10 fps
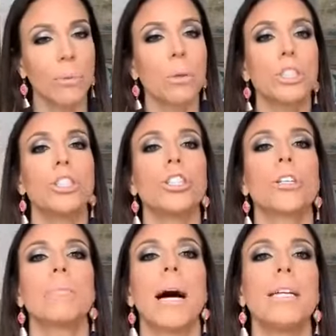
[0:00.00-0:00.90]
which
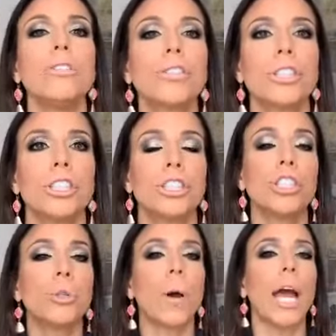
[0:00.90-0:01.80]
took my nutrition
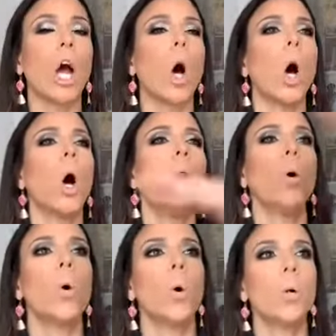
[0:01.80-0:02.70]
to a
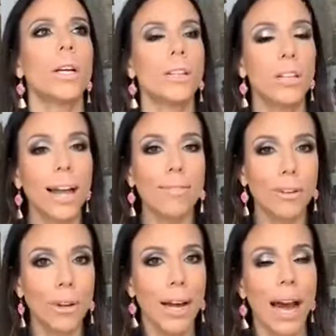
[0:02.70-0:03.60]
whole nother
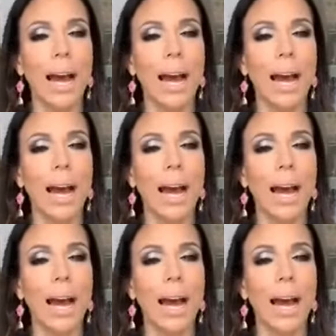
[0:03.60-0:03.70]
level.